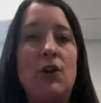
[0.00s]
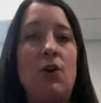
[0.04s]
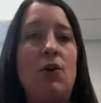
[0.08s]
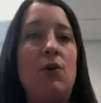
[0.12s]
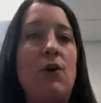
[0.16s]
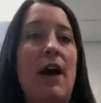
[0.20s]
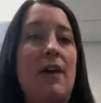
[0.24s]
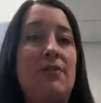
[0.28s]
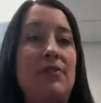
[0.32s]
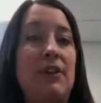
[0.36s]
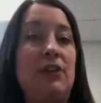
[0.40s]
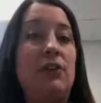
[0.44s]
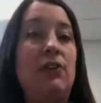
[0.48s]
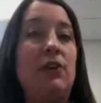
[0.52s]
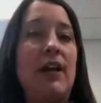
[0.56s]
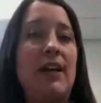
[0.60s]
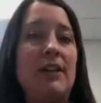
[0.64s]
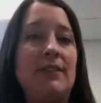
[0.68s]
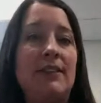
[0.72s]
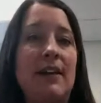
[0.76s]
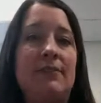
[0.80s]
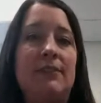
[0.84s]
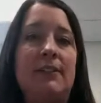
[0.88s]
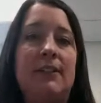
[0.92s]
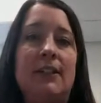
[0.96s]
so at the
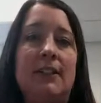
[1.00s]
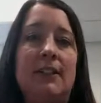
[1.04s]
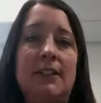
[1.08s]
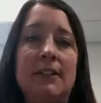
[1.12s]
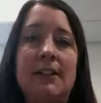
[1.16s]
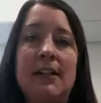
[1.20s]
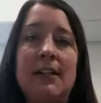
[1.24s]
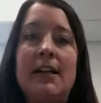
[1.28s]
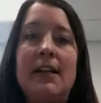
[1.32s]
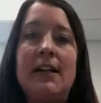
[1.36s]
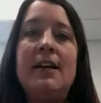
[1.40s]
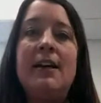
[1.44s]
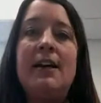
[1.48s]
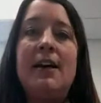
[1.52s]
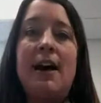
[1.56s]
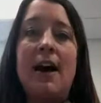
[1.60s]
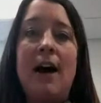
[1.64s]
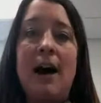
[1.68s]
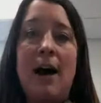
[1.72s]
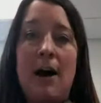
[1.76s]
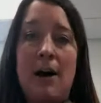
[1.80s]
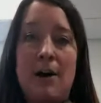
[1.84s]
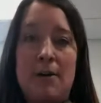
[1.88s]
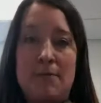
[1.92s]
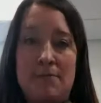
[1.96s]
grade level
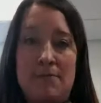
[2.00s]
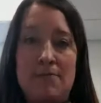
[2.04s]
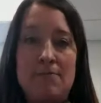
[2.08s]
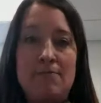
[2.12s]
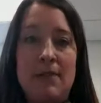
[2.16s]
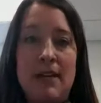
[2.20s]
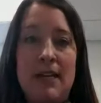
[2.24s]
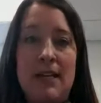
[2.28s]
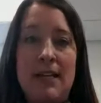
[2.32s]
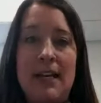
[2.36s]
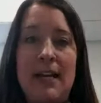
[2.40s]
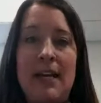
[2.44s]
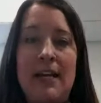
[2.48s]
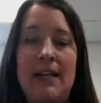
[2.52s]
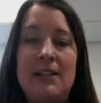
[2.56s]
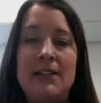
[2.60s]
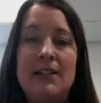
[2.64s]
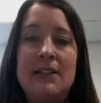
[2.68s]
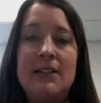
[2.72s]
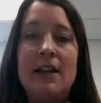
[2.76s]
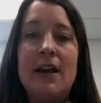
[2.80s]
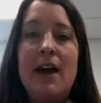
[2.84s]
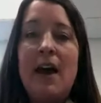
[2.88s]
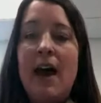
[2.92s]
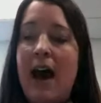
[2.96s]

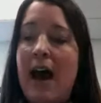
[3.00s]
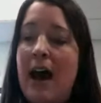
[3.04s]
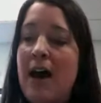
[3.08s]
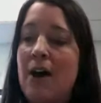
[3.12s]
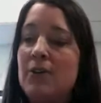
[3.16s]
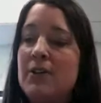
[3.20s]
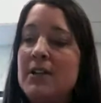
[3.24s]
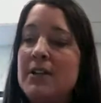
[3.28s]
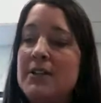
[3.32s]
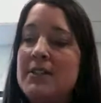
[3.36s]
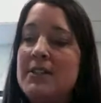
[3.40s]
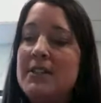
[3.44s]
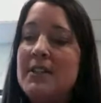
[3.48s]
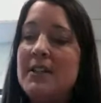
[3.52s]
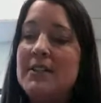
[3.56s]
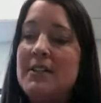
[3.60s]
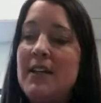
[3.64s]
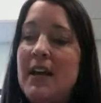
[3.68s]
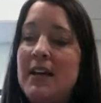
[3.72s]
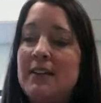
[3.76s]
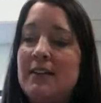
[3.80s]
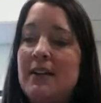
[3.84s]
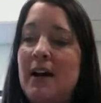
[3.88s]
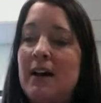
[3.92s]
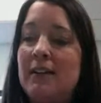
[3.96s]
meetings, how does the
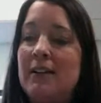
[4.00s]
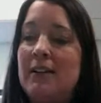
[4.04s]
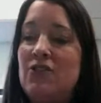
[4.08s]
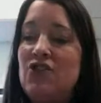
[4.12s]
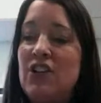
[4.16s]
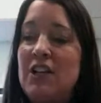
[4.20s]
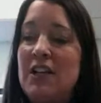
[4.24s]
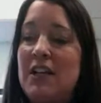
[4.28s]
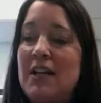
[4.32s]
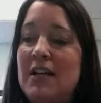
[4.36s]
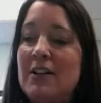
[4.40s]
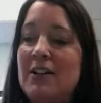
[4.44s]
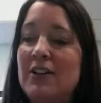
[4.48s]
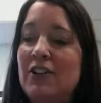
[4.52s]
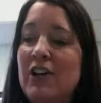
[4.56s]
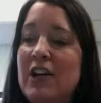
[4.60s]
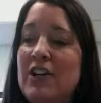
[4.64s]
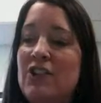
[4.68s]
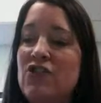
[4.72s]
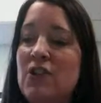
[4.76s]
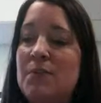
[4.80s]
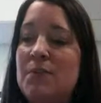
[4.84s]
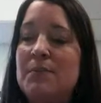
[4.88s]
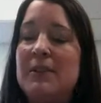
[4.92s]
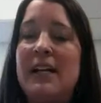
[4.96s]
technology
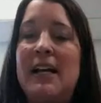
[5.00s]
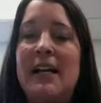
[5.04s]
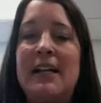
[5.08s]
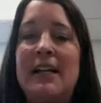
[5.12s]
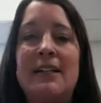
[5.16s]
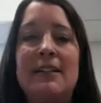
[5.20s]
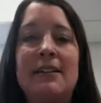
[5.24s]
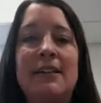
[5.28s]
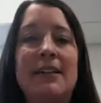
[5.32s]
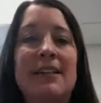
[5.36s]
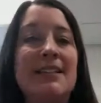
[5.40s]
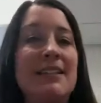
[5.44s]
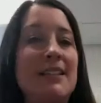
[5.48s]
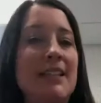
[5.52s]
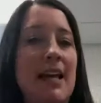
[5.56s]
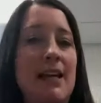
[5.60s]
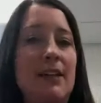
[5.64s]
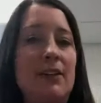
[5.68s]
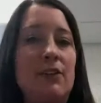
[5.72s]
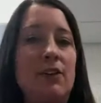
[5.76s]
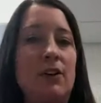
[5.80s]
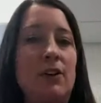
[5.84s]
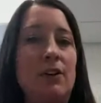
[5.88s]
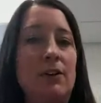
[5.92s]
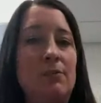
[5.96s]
integration planning
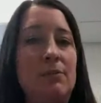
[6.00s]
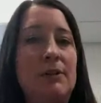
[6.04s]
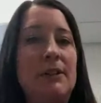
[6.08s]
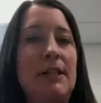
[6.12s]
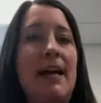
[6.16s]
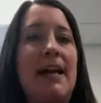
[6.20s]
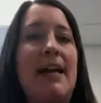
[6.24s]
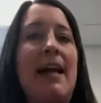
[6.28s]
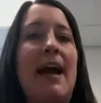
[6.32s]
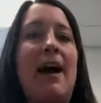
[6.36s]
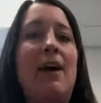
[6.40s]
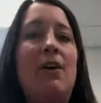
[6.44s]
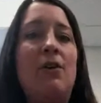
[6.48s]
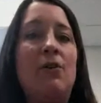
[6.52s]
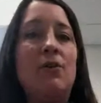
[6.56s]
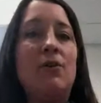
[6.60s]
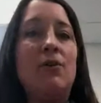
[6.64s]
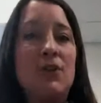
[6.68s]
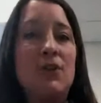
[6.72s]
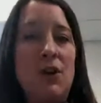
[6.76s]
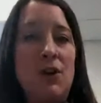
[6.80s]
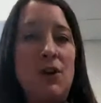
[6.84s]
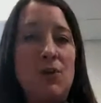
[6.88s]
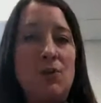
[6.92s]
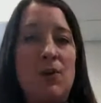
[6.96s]
cycle play out
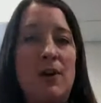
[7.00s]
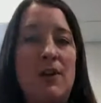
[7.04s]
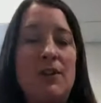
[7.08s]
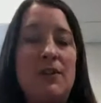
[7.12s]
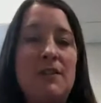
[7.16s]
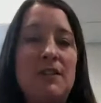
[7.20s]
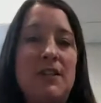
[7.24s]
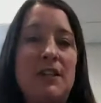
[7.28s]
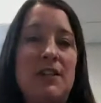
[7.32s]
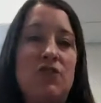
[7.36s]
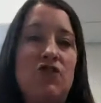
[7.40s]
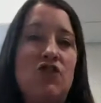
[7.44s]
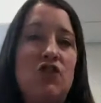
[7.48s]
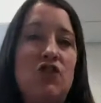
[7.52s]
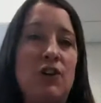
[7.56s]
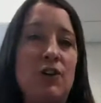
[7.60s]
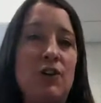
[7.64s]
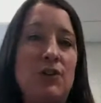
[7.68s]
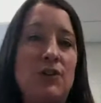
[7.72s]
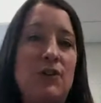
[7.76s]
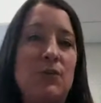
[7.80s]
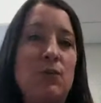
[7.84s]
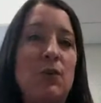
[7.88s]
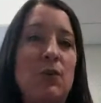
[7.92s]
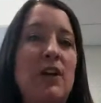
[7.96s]
with
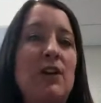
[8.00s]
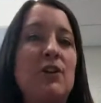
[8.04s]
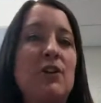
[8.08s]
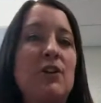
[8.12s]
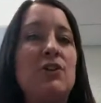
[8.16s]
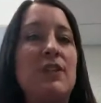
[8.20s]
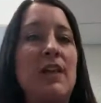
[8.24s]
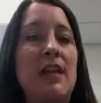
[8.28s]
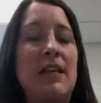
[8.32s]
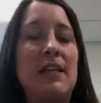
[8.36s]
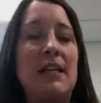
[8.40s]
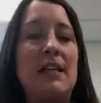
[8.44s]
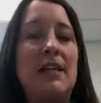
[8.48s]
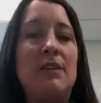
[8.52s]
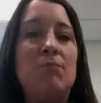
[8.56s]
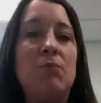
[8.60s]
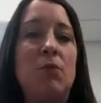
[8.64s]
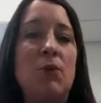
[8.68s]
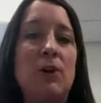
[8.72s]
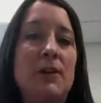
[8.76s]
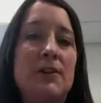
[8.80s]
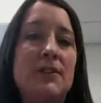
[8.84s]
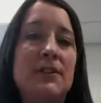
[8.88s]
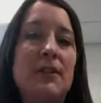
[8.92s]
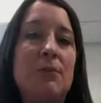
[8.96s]
teachers? Where do they need
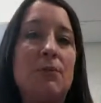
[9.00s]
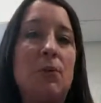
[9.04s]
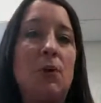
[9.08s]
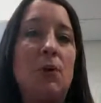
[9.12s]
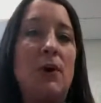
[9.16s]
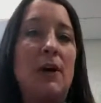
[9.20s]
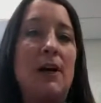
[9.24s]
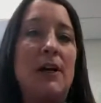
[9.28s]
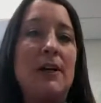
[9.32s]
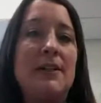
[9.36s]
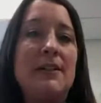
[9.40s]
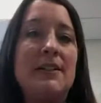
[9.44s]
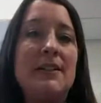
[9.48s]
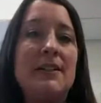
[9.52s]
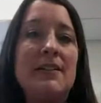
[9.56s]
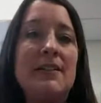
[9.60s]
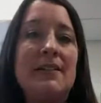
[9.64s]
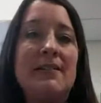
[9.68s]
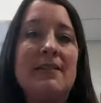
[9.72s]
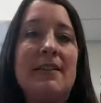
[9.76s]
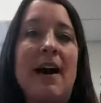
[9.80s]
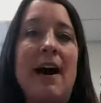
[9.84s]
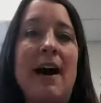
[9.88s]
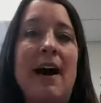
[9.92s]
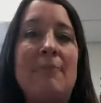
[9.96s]
more support,
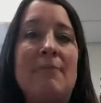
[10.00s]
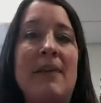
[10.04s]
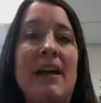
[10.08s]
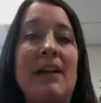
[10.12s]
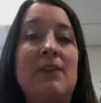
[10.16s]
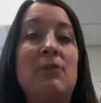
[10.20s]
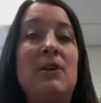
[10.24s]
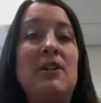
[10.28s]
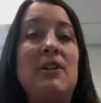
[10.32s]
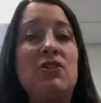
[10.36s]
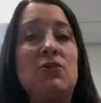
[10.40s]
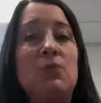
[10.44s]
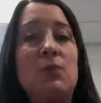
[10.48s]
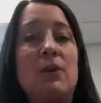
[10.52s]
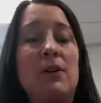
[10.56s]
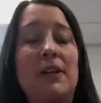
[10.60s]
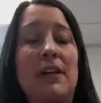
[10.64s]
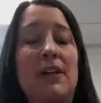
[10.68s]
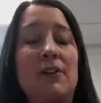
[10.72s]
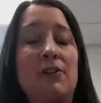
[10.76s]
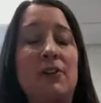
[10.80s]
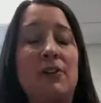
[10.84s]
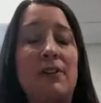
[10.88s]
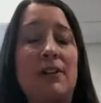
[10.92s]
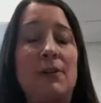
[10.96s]
and what's
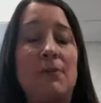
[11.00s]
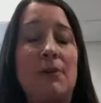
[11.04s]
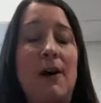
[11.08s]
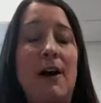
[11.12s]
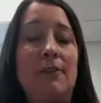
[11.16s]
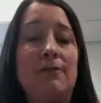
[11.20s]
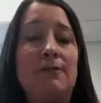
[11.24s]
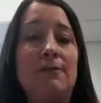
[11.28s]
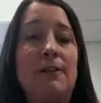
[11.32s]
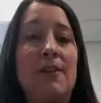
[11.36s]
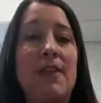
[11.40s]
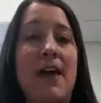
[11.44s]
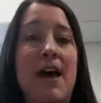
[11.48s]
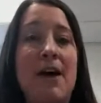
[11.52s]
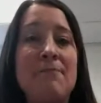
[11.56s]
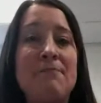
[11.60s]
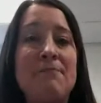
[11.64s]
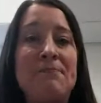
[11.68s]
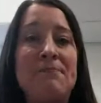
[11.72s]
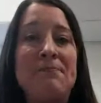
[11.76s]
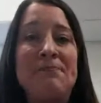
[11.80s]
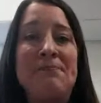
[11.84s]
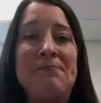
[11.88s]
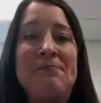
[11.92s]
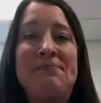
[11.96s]
working really well for
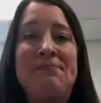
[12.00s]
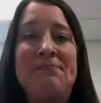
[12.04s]
them?